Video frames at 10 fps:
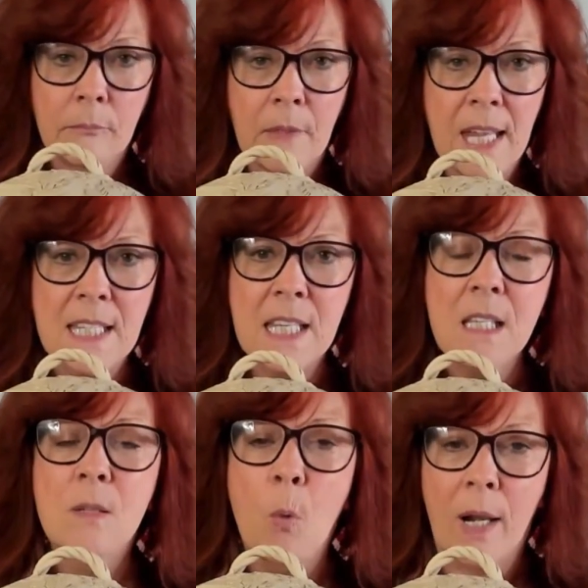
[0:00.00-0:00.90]
This
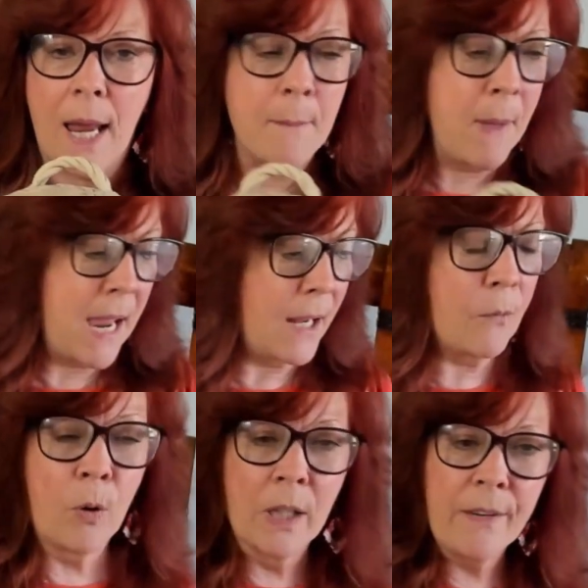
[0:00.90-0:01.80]
is what I made
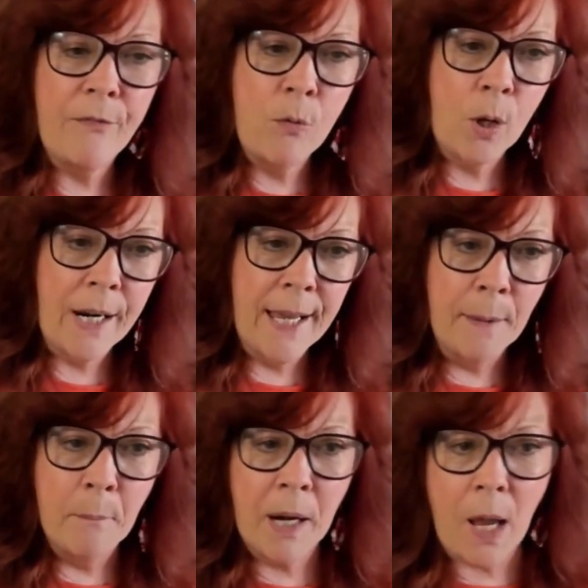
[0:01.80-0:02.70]
really for it,
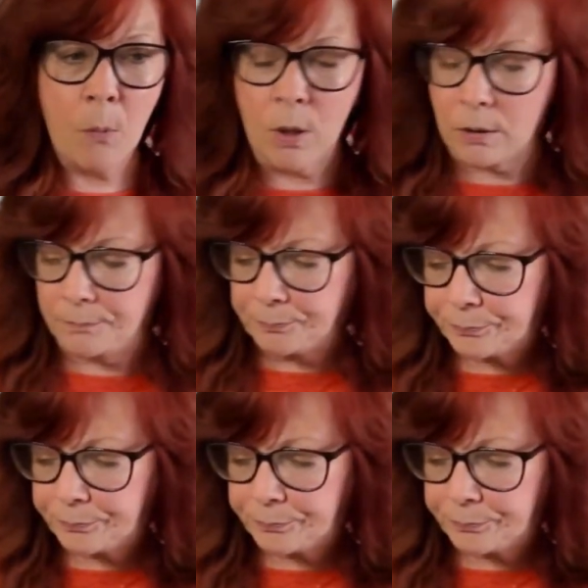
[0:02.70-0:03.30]
but I will